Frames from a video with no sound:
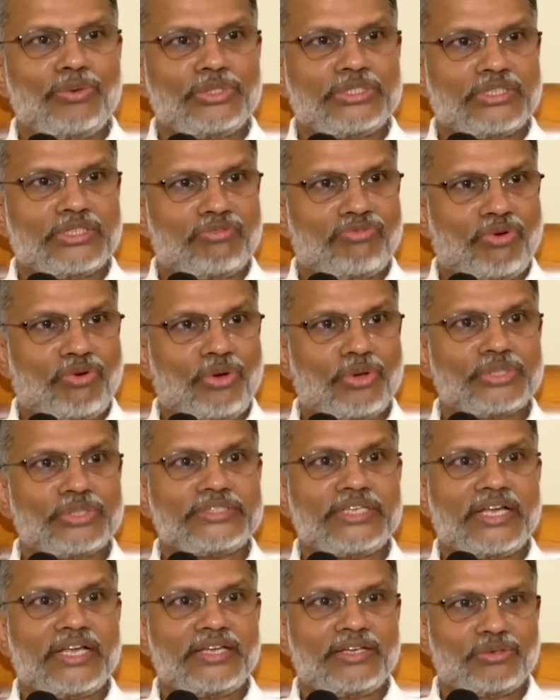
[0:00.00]
four
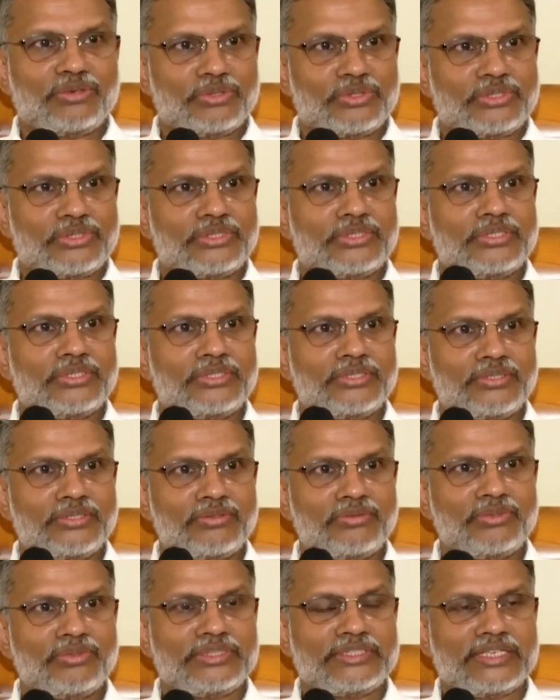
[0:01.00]
gyros,
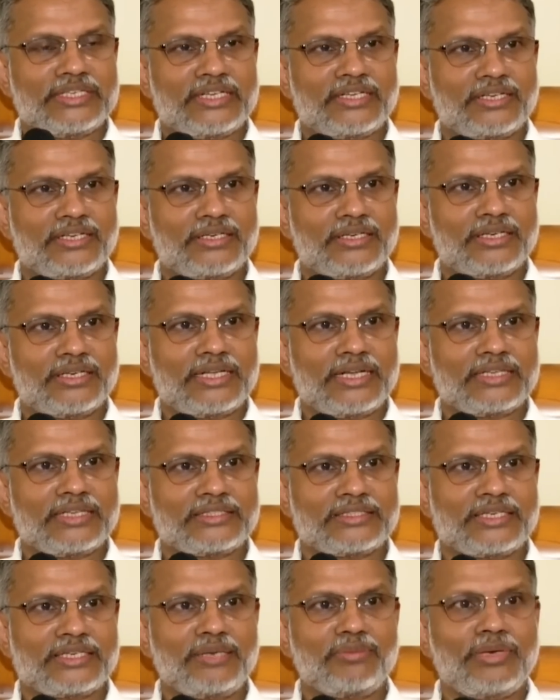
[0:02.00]
which are uh,
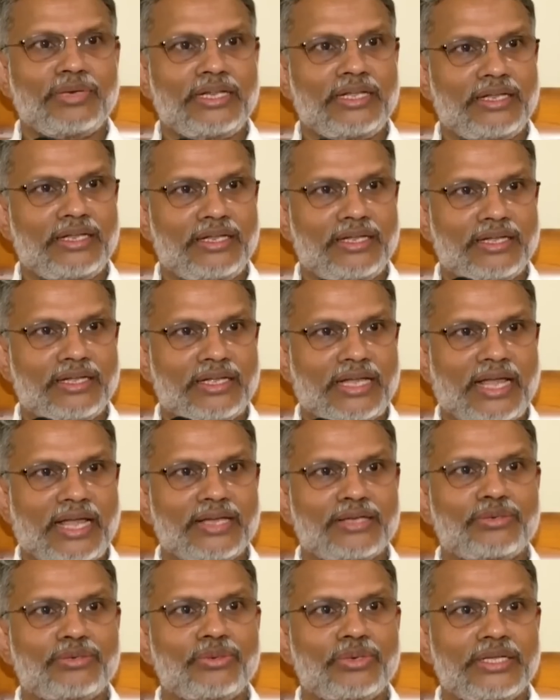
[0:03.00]
extremely
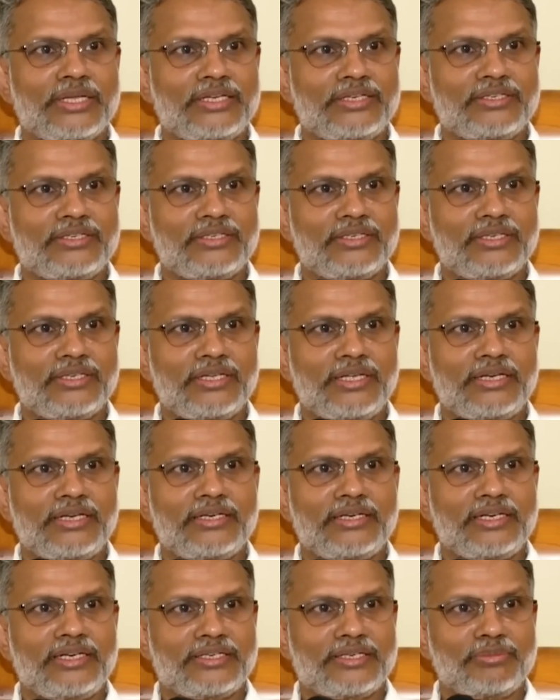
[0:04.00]
accurate in
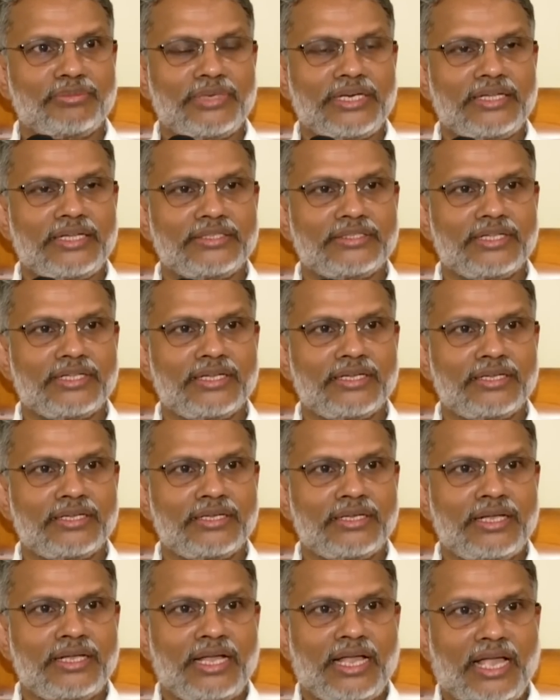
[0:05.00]
determining the
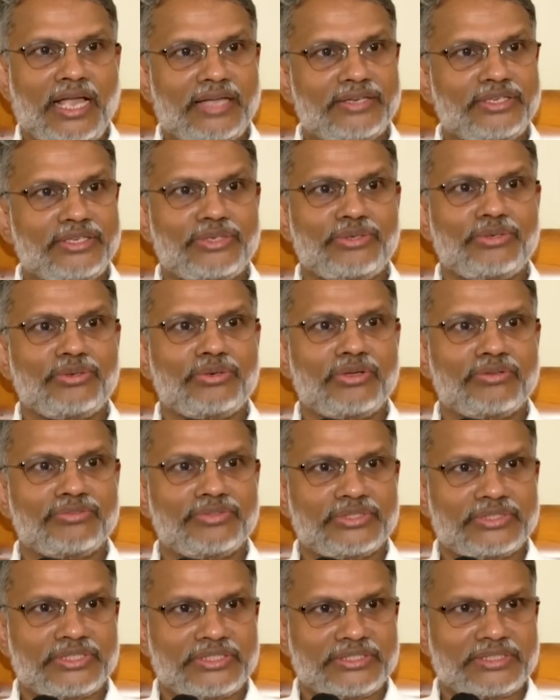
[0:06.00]
attitude of the
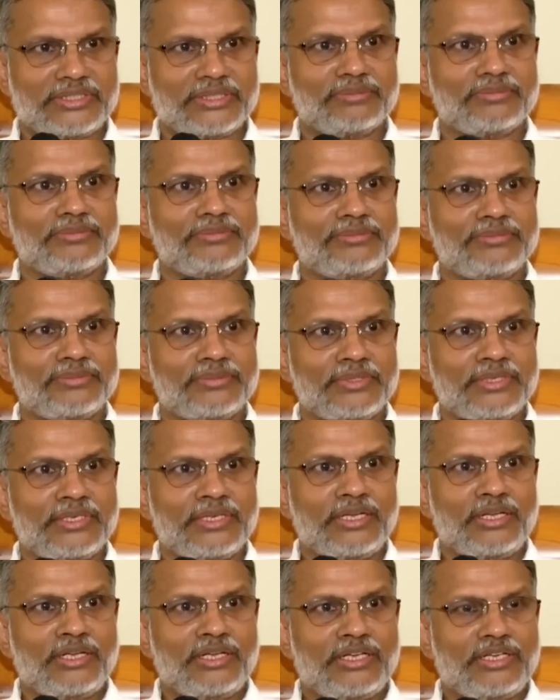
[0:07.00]
system.
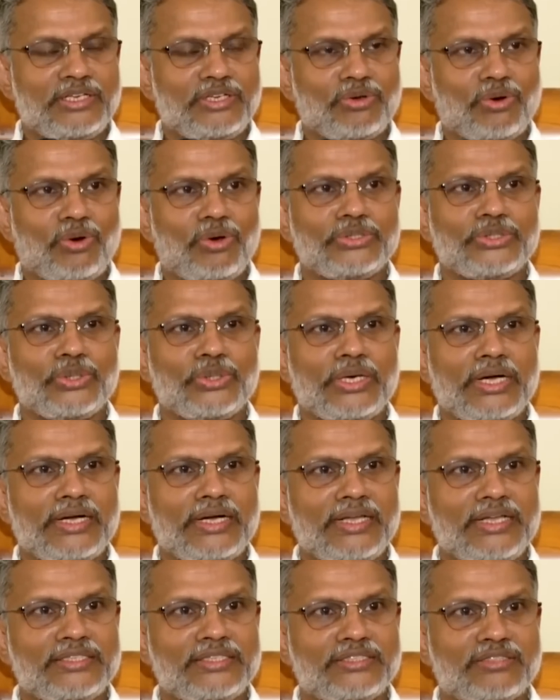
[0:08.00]
It also
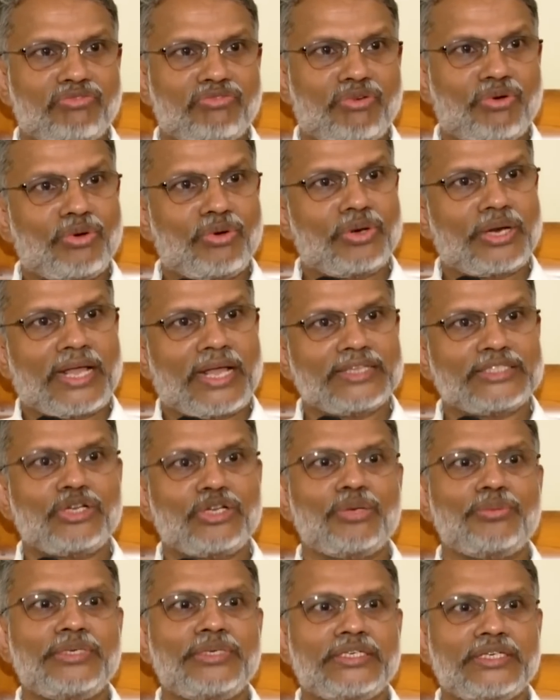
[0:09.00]
contains four
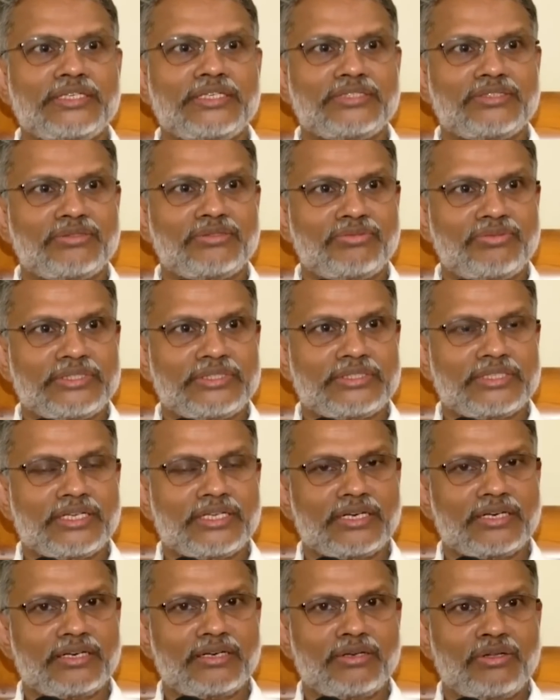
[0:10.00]
accelerometers, which
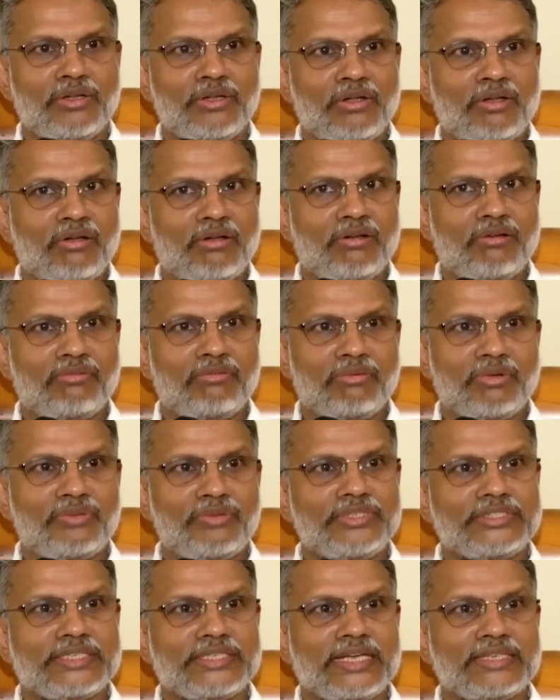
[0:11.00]
are of, uh, which
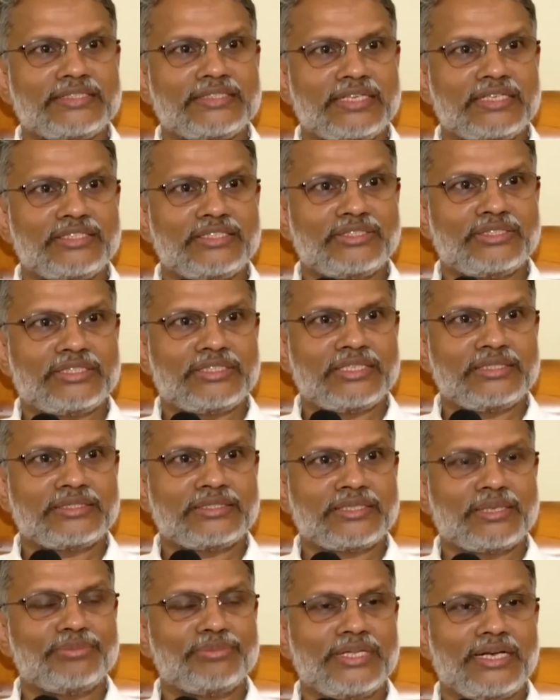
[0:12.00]
can sense
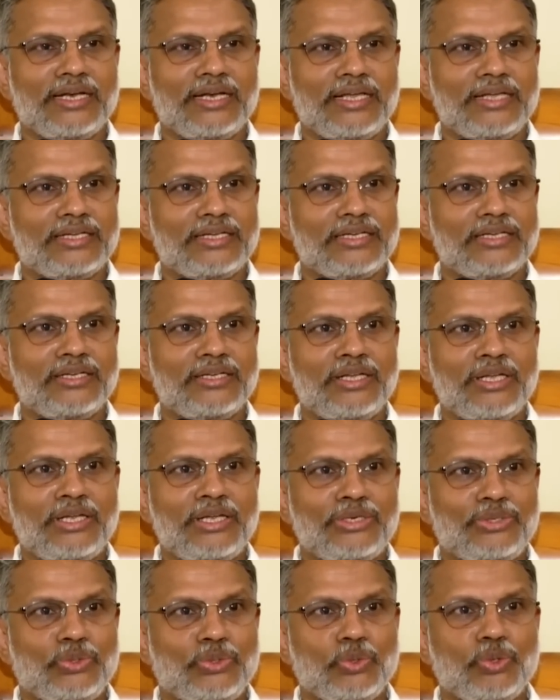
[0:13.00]
something like
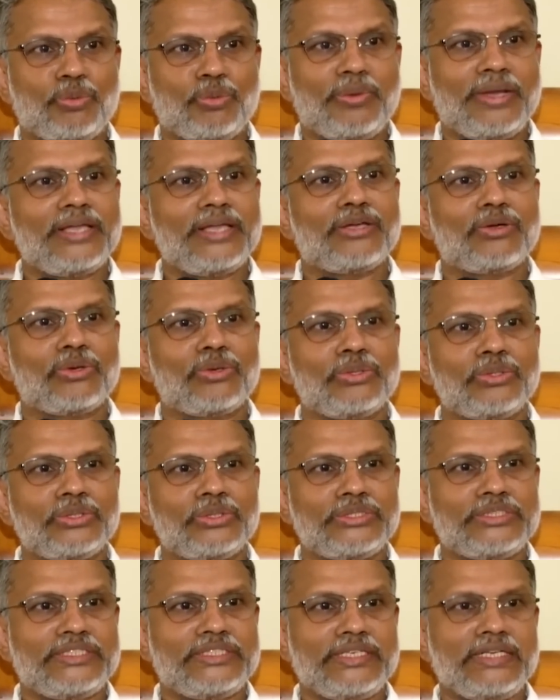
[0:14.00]
two micro
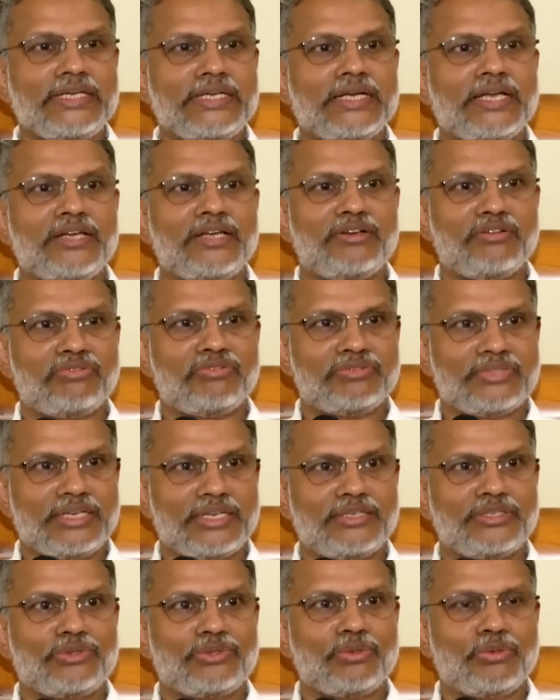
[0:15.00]
g kind of thing.
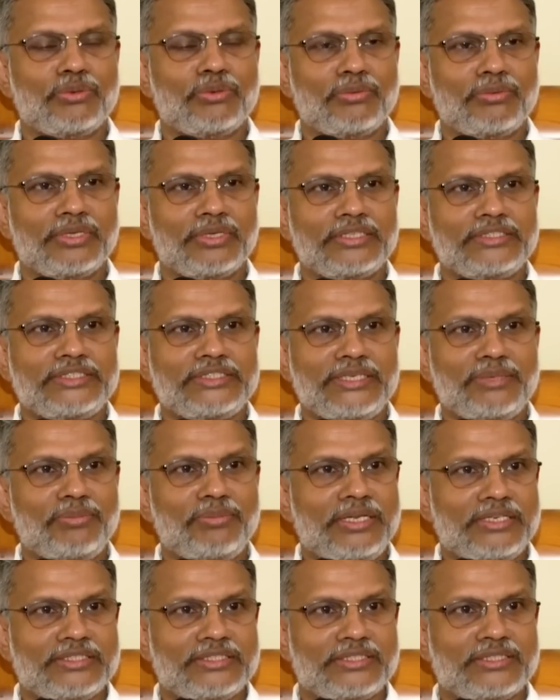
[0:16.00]
Two g
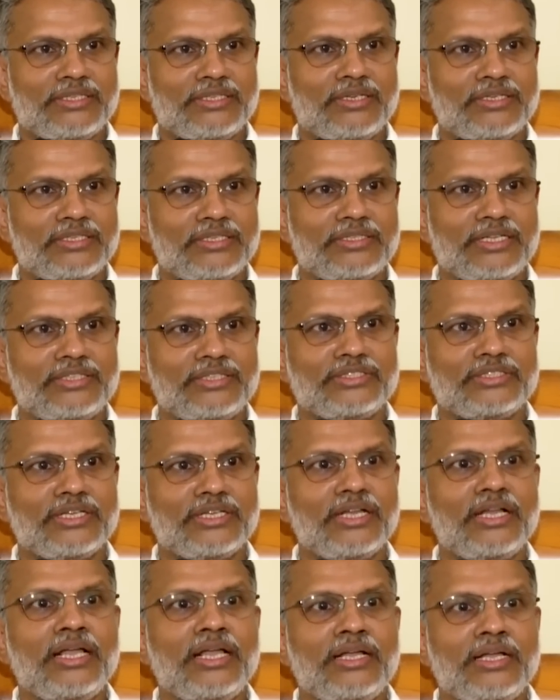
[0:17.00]
means uh, that's the
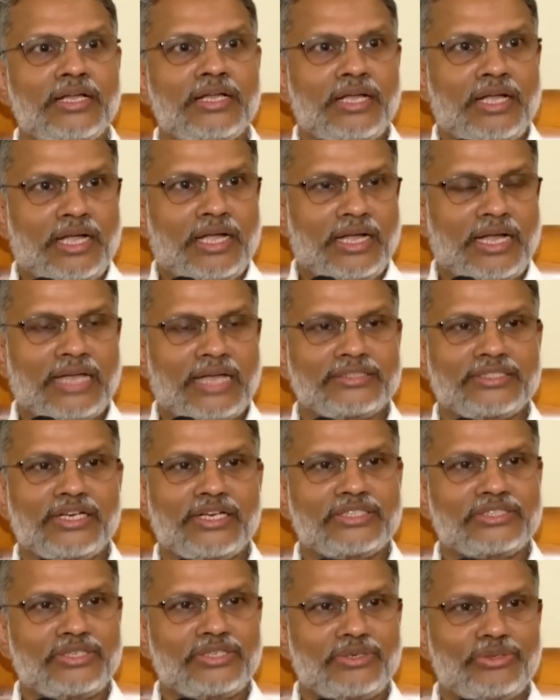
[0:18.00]

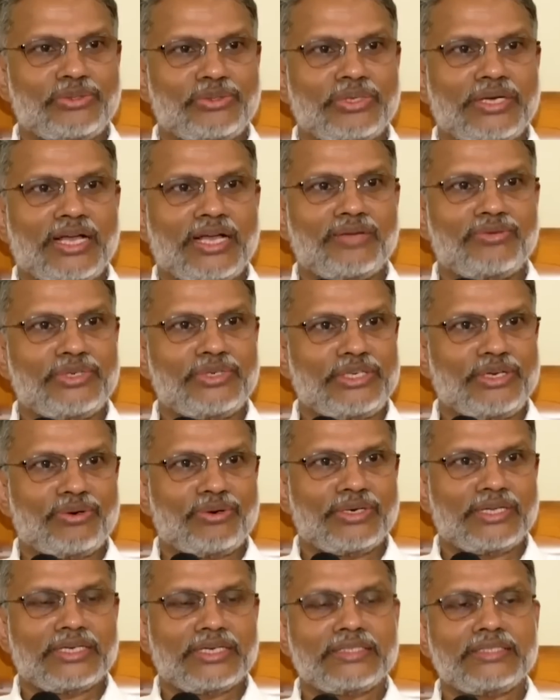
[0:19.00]
acceleration due to gravity on
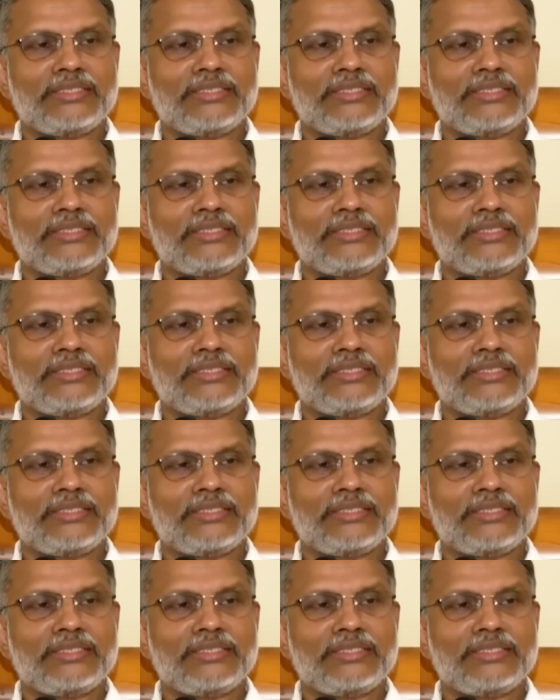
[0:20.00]
Earth